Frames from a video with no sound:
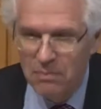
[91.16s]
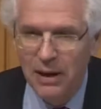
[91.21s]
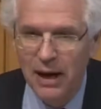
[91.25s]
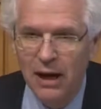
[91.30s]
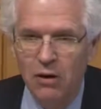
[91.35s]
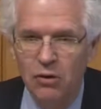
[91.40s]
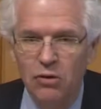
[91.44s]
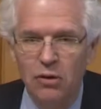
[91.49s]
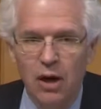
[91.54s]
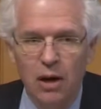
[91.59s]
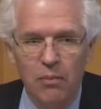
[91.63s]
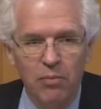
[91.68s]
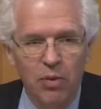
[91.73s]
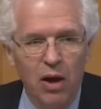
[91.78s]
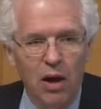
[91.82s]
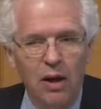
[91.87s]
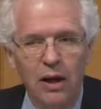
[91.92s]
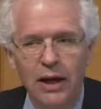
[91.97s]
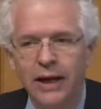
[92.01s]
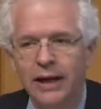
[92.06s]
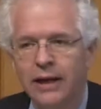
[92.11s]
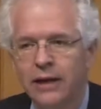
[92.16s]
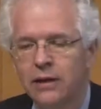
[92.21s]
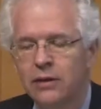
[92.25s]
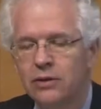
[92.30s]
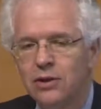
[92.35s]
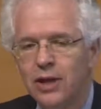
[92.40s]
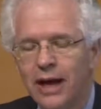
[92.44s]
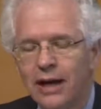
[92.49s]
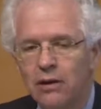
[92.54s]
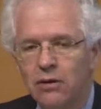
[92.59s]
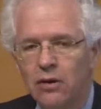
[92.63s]
about applying
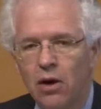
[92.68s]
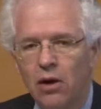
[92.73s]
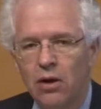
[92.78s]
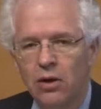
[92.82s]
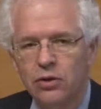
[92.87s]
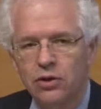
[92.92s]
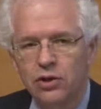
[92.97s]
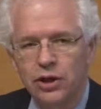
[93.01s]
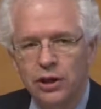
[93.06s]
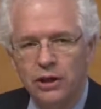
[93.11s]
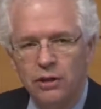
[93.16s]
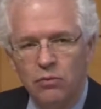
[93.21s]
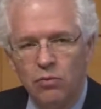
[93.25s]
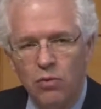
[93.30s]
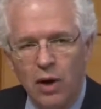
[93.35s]
technology